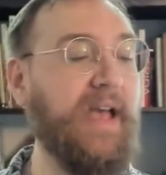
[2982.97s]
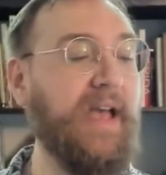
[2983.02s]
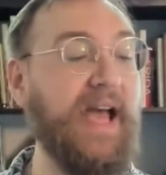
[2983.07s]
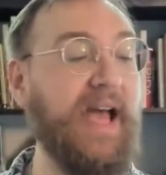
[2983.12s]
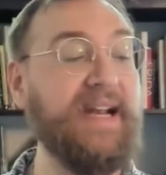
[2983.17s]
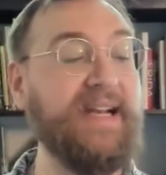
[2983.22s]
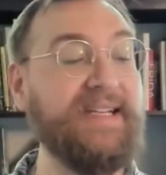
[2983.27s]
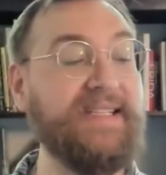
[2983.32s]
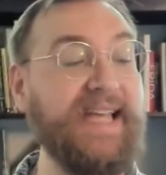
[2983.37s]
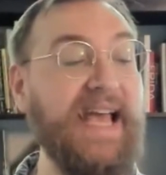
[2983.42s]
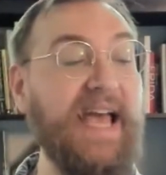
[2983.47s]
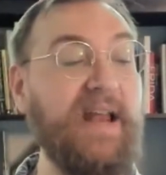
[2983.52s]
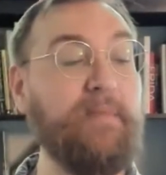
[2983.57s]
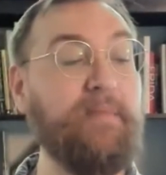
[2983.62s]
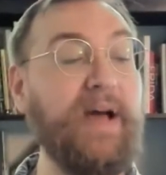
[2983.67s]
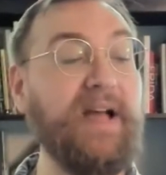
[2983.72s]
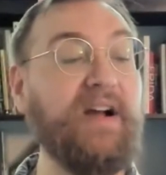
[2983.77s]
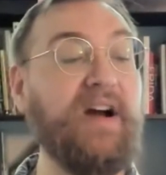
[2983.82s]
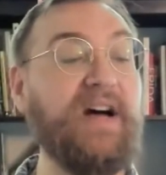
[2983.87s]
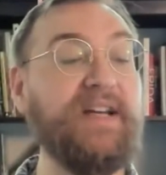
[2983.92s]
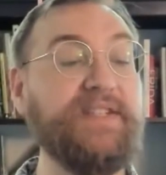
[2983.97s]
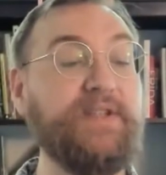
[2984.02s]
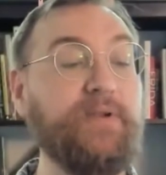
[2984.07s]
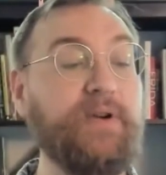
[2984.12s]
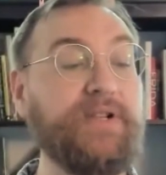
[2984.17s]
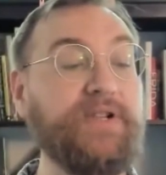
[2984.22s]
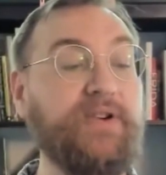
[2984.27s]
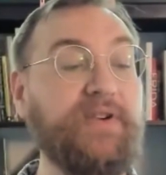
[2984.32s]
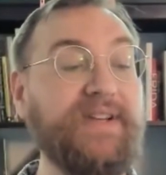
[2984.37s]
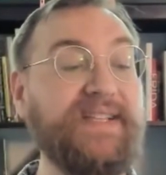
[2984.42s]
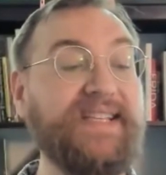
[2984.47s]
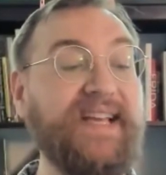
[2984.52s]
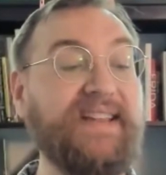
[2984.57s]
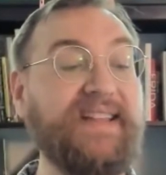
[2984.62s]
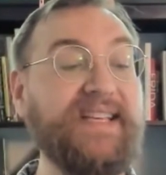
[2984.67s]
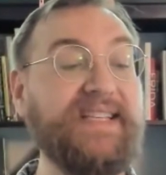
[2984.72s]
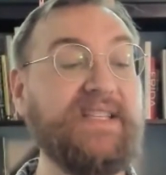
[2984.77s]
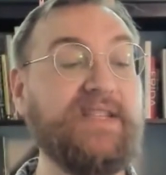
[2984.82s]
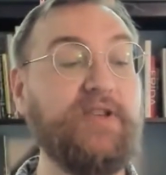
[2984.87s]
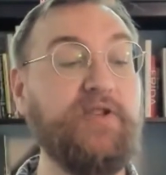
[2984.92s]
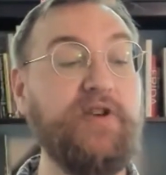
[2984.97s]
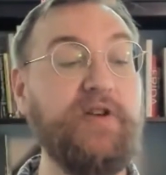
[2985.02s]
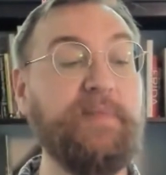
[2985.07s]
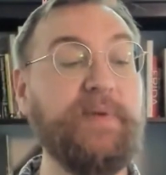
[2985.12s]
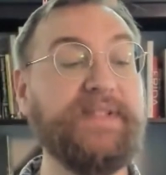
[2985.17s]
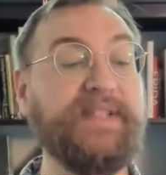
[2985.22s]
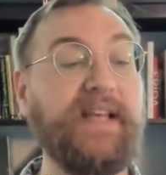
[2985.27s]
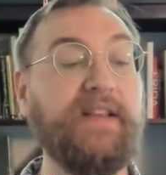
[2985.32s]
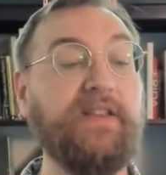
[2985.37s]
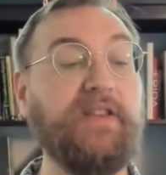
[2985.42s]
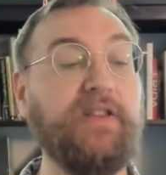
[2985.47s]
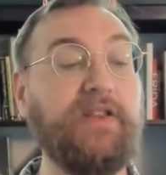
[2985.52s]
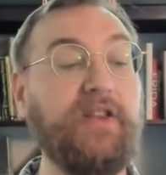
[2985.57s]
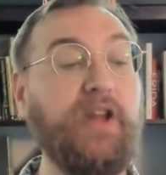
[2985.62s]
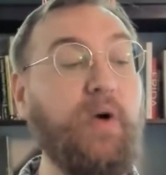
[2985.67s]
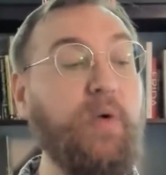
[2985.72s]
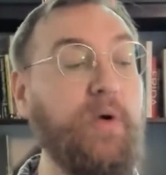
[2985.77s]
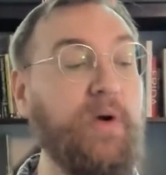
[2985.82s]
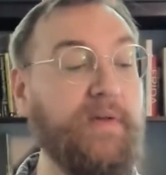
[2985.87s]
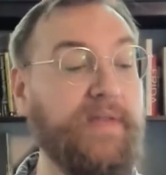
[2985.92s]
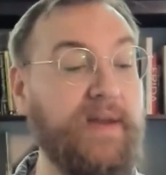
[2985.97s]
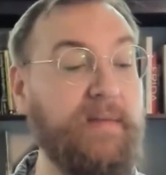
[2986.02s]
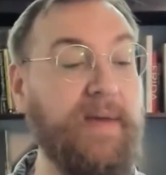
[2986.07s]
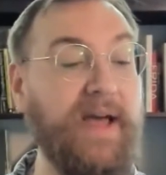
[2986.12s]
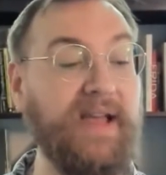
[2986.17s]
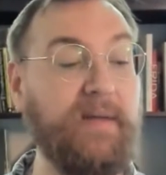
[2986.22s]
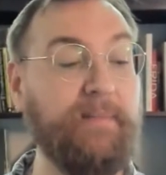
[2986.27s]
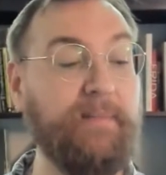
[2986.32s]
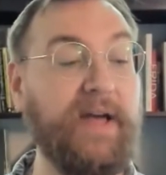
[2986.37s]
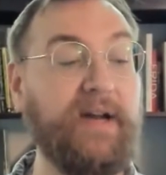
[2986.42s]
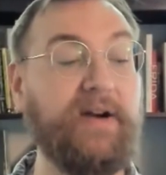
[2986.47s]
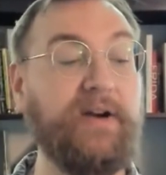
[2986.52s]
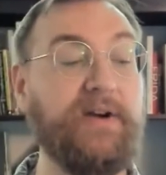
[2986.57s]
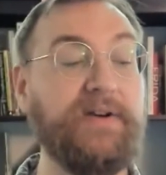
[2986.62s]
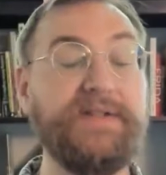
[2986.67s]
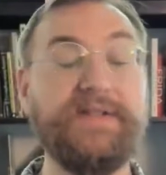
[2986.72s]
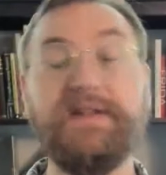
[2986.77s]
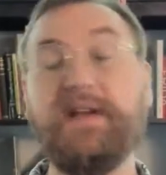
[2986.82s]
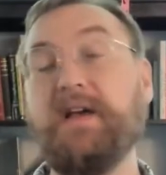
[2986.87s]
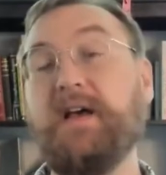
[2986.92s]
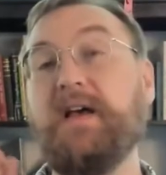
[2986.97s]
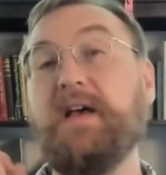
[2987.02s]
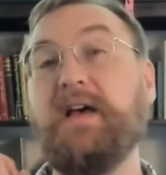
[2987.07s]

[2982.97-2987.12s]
And at 10, my cost structure is at least 30% lower than my competitors.